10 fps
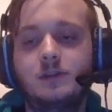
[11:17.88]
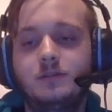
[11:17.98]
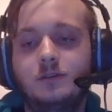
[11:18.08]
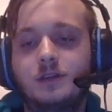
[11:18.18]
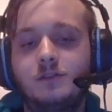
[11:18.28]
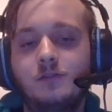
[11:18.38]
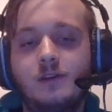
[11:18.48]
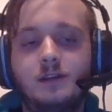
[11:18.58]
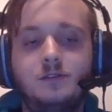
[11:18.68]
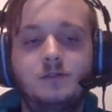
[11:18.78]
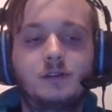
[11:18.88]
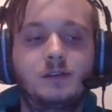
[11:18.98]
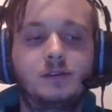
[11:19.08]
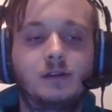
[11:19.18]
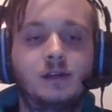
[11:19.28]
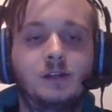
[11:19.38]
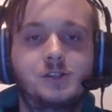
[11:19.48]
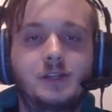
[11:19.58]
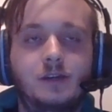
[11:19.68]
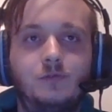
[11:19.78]
can you can do that. You can uh,
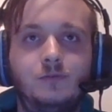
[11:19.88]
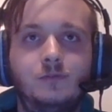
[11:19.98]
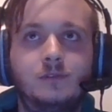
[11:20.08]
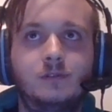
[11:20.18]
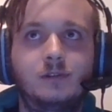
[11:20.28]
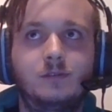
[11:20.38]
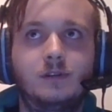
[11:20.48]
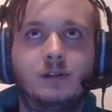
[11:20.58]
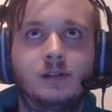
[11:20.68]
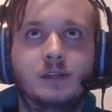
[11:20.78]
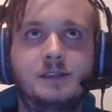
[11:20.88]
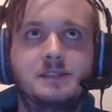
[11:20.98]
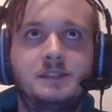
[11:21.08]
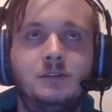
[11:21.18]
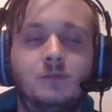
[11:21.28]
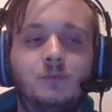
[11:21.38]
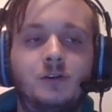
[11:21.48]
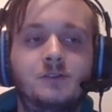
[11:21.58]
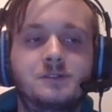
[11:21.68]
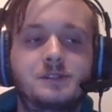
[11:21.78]
check who uh, can see your
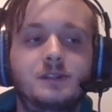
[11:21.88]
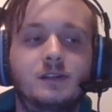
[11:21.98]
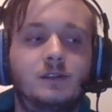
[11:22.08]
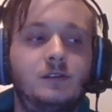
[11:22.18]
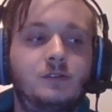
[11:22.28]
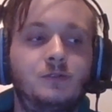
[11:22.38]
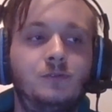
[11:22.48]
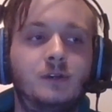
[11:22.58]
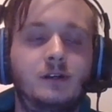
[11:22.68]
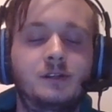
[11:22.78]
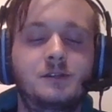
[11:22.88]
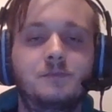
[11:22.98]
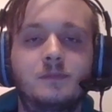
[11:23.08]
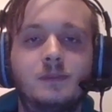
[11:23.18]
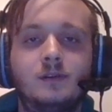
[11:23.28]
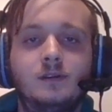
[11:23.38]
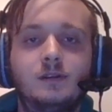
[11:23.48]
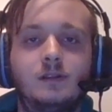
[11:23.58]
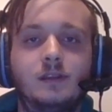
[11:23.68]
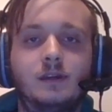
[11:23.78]
posts and who can't.
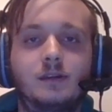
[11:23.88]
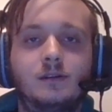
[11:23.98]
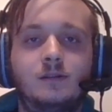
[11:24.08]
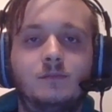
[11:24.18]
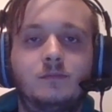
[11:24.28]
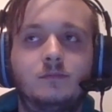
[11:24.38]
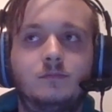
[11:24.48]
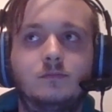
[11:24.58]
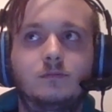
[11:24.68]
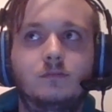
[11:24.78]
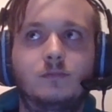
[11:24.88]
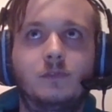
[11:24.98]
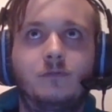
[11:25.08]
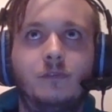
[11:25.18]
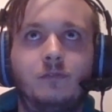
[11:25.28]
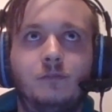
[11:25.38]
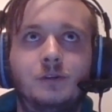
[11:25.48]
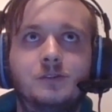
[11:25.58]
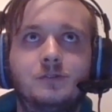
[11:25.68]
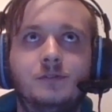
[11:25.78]
Like, um, if if you
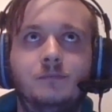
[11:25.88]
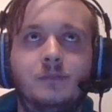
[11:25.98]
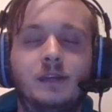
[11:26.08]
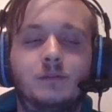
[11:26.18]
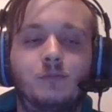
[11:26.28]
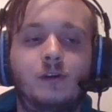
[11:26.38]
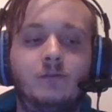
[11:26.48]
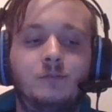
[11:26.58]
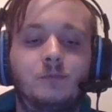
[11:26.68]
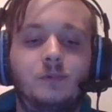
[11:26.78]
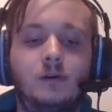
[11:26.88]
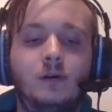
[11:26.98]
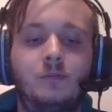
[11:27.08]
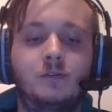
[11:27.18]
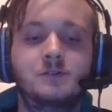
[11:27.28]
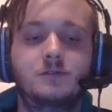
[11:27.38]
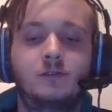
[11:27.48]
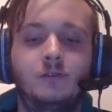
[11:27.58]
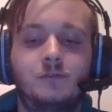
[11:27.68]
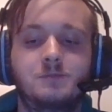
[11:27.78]
want to make a private uh, post
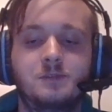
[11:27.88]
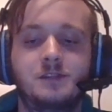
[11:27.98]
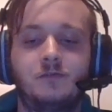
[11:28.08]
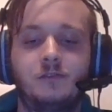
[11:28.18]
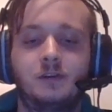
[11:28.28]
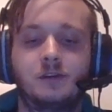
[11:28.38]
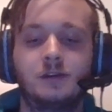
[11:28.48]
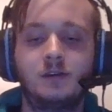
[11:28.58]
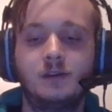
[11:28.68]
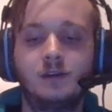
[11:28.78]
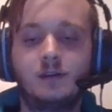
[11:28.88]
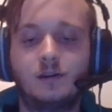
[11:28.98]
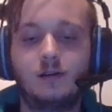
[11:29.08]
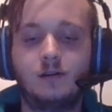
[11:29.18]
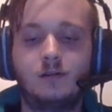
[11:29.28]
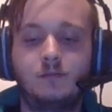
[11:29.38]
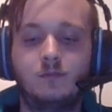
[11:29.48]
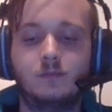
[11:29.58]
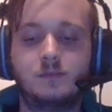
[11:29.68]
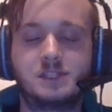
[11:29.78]
only for specific
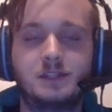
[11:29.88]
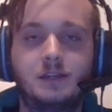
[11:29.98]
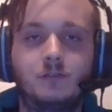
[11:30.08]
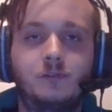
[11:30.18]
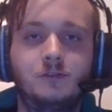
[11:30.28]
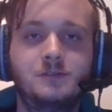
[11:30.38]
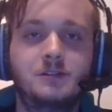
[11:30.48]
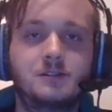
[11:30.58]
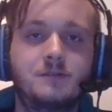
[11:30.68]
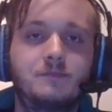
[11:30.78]
um, set of users,